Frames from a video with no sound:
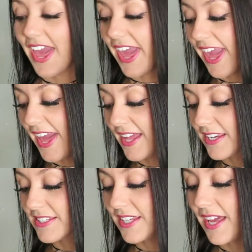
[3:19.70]

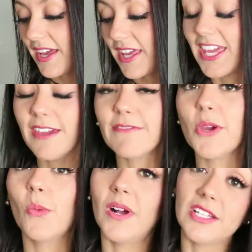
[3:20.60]
And if
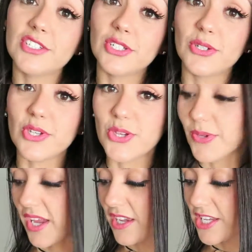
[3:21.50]
you want to, you
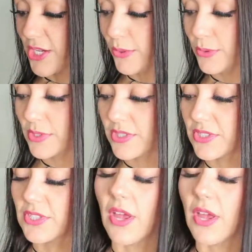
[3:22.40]
can use